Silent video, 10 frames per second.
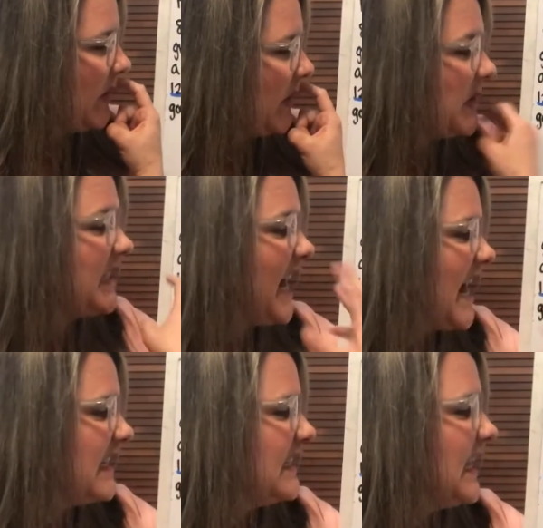or is
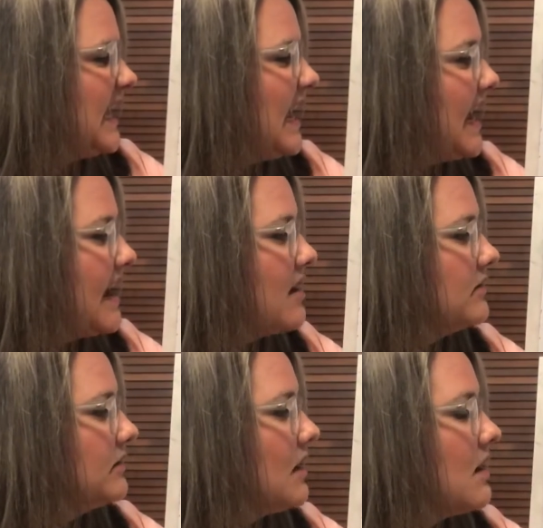asking, how
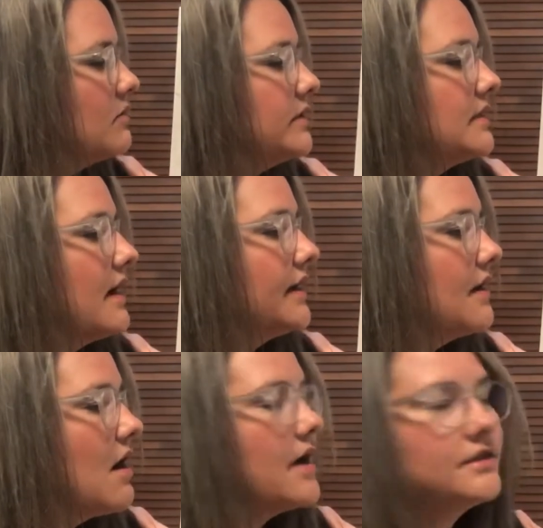long was I
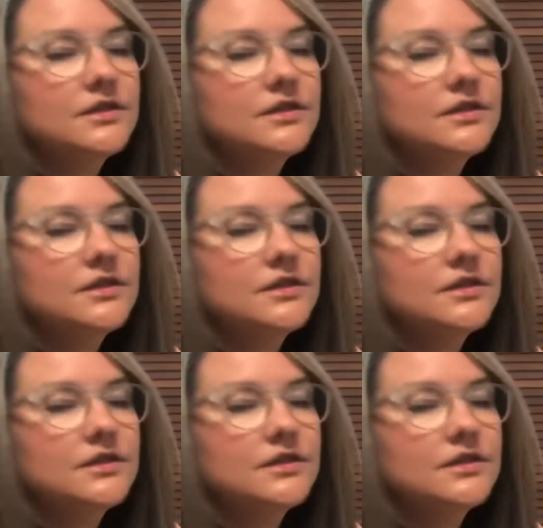gone?